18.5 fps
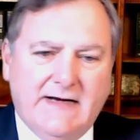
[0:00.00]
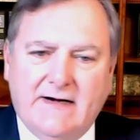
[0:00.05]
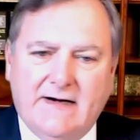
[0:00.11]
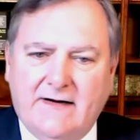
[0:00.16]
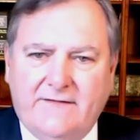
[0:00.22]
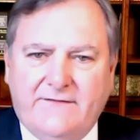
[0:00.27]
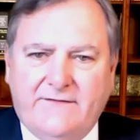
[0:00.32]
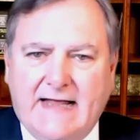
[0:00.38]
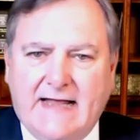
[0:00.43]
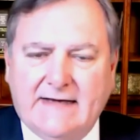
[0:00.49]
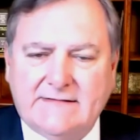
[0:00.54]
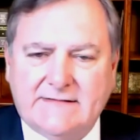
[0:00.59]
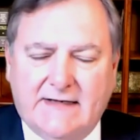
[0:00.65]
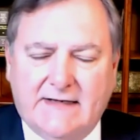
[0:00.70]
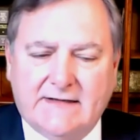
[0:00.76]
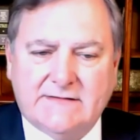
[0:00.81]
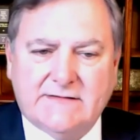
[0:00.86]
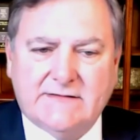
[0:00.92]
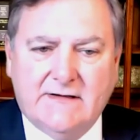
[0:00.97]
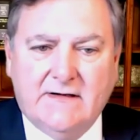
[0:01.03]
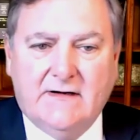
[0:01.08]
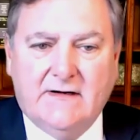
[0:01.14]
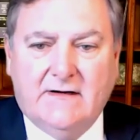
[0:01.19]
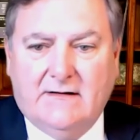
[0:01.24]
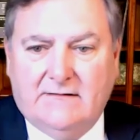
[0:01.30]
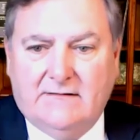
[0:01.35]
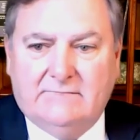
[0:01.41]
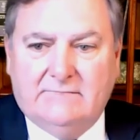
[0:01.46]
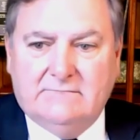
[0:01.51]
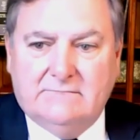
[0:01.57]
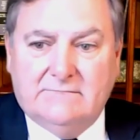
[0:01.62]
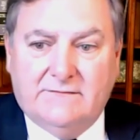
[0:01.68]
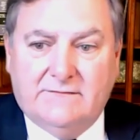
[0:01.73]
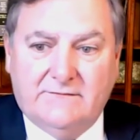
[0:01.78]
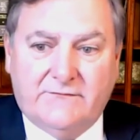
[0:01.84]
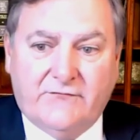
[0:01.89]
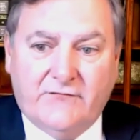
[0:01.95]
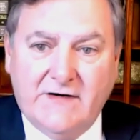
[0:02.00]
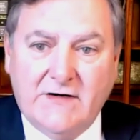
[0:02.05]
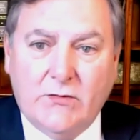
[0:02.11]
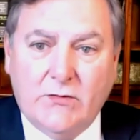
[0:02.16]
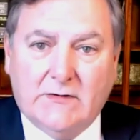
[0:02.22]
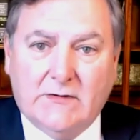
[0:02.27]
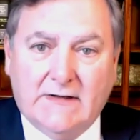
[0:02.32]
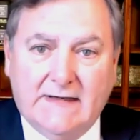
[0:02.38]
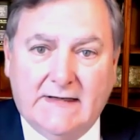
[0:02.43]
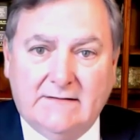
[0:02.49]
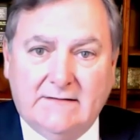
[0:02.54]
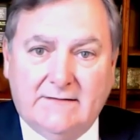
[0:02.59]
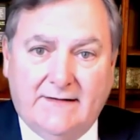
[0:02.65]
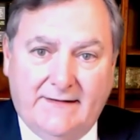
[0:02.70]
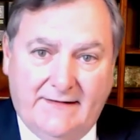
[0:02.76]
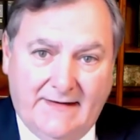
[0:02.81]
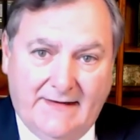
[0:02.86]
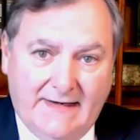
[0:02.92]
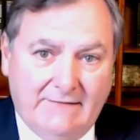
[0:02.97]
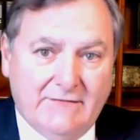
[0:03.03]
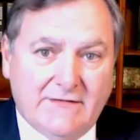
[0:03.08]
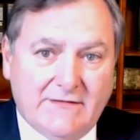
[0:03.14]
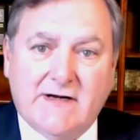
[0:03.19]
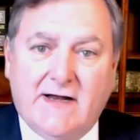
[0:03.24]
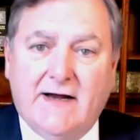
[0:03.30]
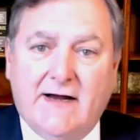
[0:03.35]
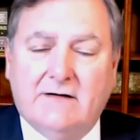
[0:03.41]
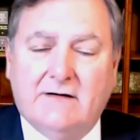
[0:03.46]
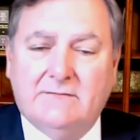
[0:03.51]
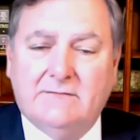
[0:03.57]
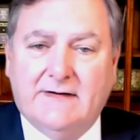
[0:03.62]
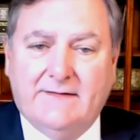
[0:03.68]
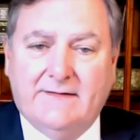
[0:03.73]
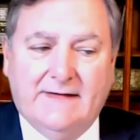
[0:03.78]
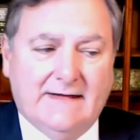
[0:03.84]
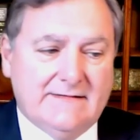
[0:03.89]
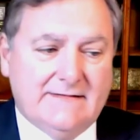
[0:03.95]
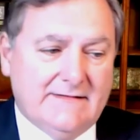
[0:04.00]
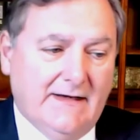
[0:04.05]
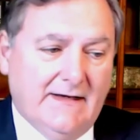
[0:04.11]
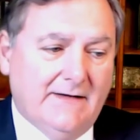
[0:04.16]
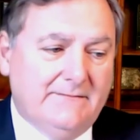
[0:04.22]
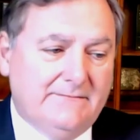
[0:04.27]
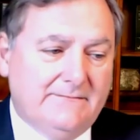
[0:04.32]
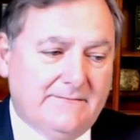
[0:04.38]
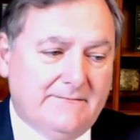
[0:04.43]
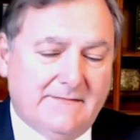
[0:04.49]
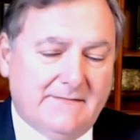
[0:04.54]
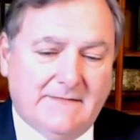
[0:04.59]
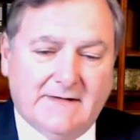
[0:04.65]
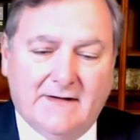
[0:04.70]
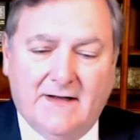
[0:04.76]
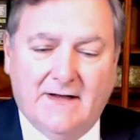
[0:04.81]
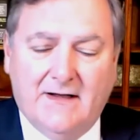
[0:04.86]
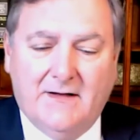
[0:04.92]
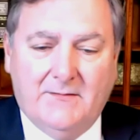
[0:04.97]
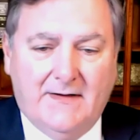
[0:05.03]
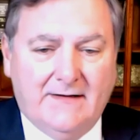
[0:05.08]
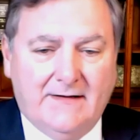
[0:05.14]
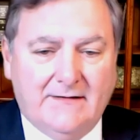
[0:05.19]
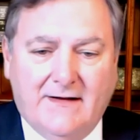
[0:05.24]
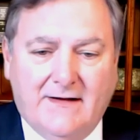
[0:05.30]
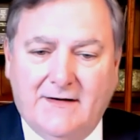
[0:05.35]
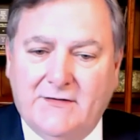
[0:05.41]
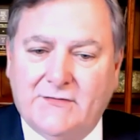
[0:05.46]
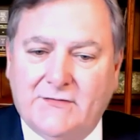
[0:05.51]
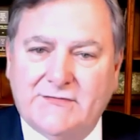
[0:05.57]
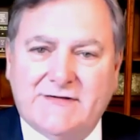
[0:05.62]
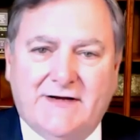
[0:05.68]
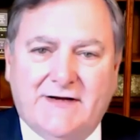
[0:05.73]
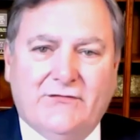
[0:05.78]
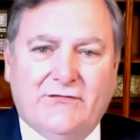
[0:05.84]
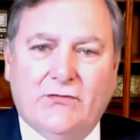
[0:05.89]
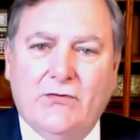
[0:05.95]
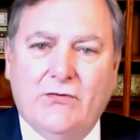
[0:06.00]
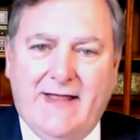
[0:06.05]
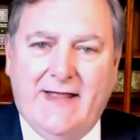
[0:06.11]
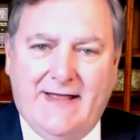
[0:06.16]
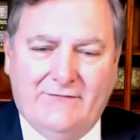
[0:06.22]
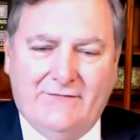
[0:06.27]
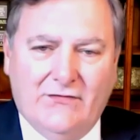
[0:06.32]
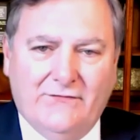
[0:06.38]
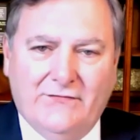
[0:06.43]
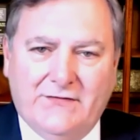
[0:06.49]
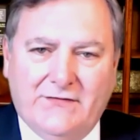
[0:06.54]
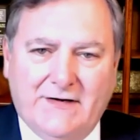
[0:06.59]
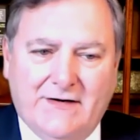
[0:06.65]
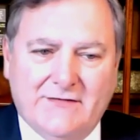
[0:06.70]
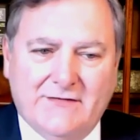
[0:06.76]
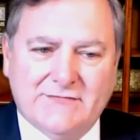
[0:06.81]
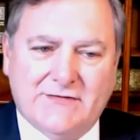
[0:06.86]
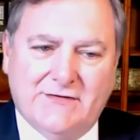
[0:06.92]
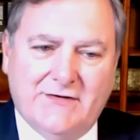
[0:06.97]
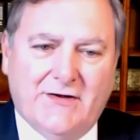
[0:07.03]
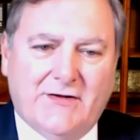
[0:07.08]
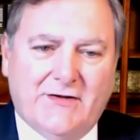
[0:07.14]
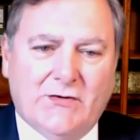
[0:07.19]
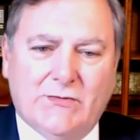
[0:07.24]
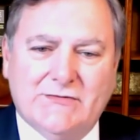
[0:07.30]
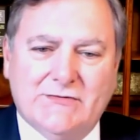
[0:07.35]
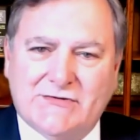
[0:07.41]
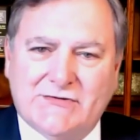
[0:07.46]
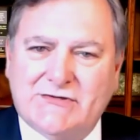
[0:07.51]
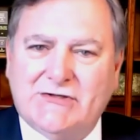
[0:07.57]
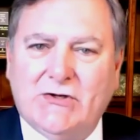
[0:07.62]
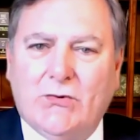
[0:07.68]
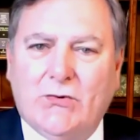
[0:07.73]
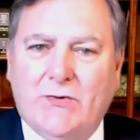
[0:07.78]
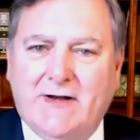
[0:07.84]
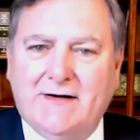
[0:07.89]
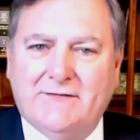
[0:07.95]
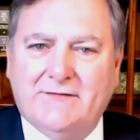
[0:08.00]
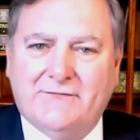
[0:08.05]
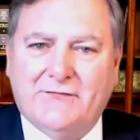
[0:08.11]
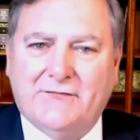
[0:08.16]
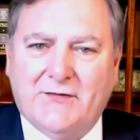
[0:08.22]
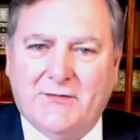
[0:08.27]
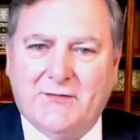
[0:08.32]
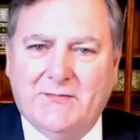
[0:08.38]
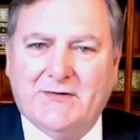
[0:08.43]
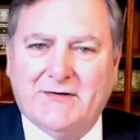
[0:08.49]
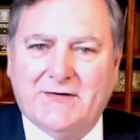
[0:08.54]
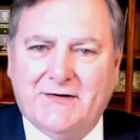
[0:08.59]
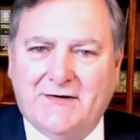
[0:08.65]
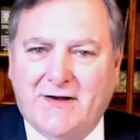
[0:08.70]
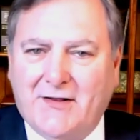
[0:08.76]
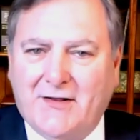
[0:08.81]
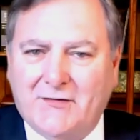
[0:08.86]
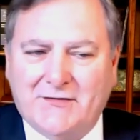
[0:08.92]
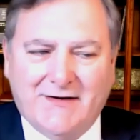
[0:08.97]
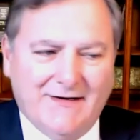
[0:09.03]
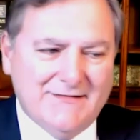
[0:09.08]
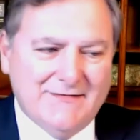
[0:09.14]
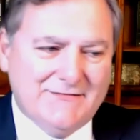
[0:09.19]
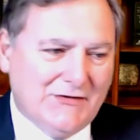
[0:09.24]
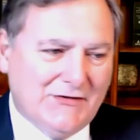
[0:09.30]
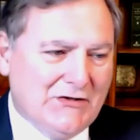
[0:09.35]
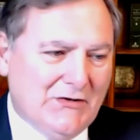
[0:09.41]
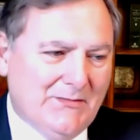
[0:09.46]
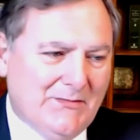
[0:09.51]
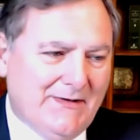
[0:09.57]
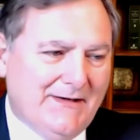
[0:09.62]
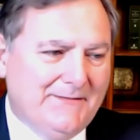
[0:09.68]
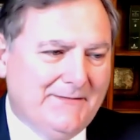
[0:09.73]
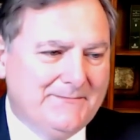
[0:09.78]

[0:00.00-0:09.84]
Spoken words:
enough assets, frequently they retire, and that's it. I know several who have over the years, and the other ones are still waiting for their $1 million case to come in.